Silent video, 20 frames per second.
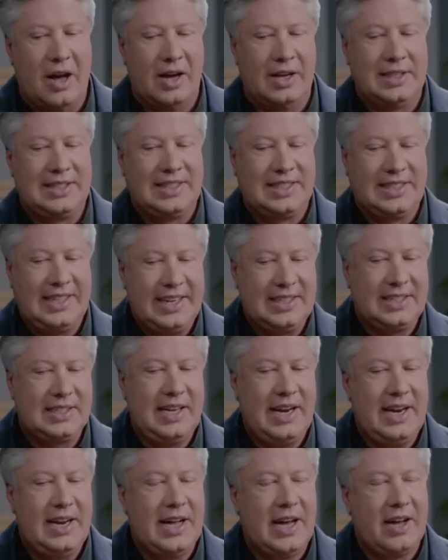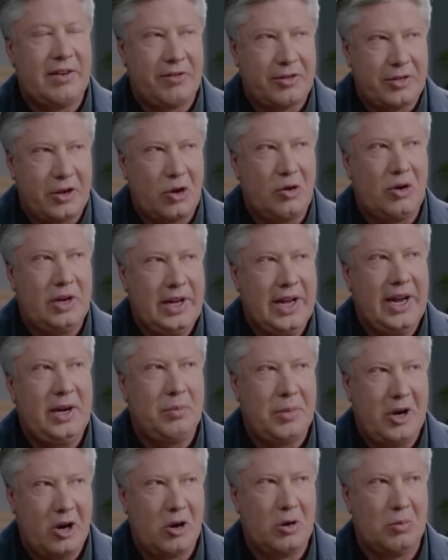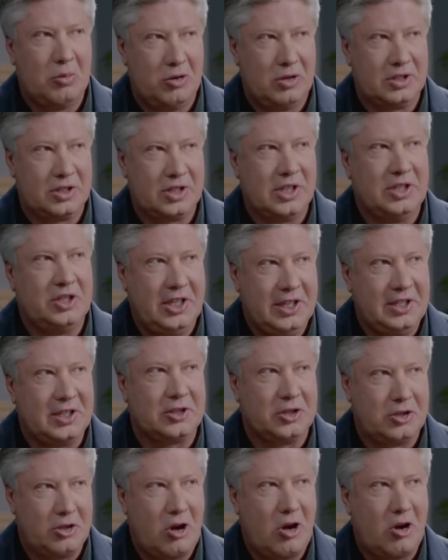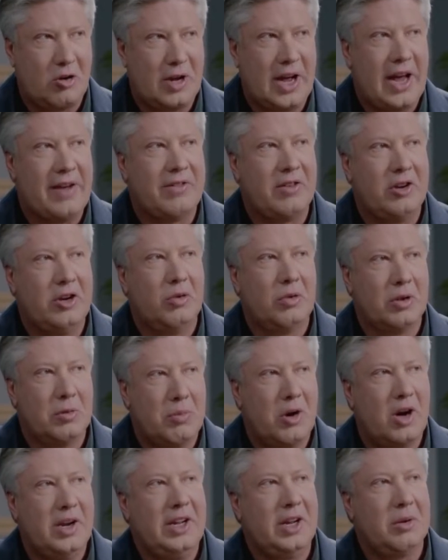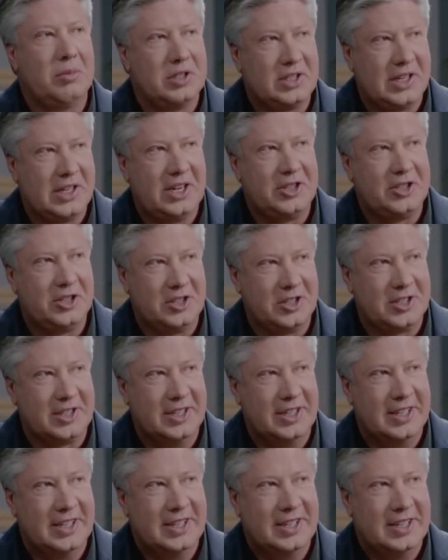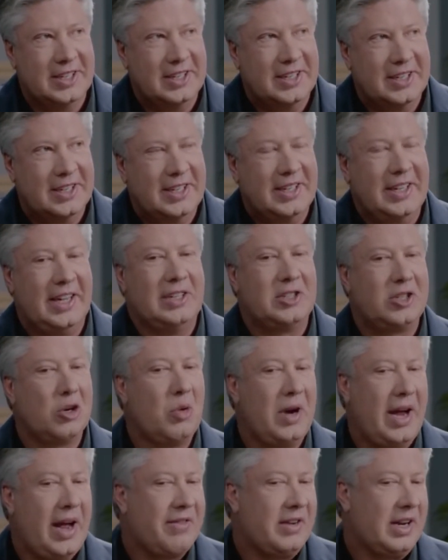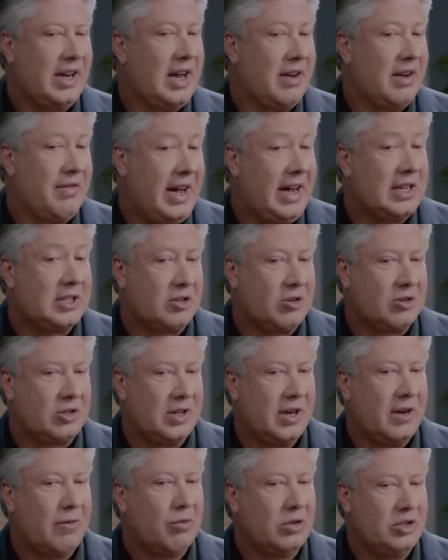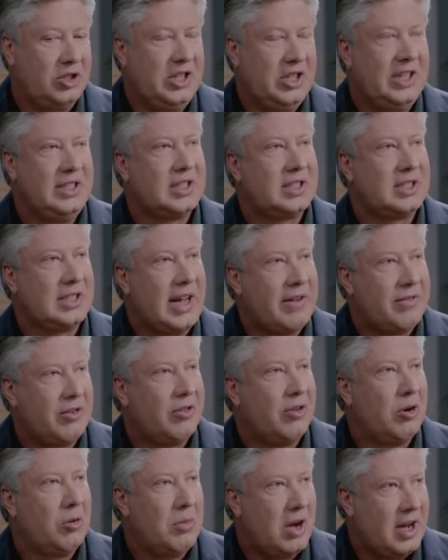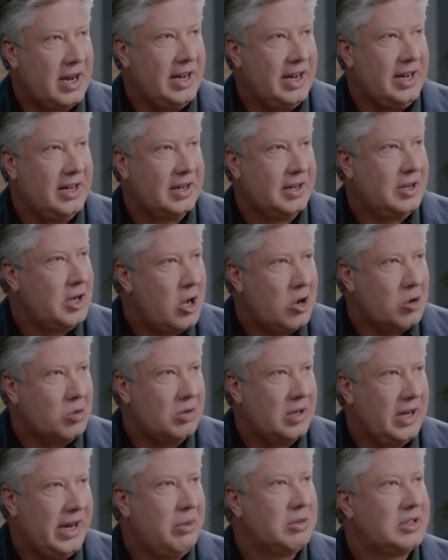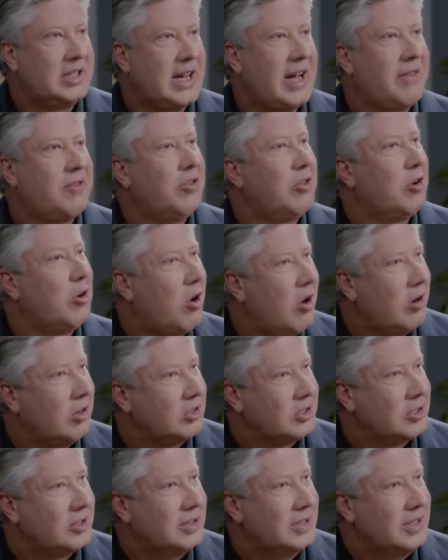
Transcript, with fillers: Uh, 16 out of 38 parables that Jesus taught have to do with money and possessions. Yeah. So we have to kind of ask ourselves was Jesus after their money? No, he was after their hearts.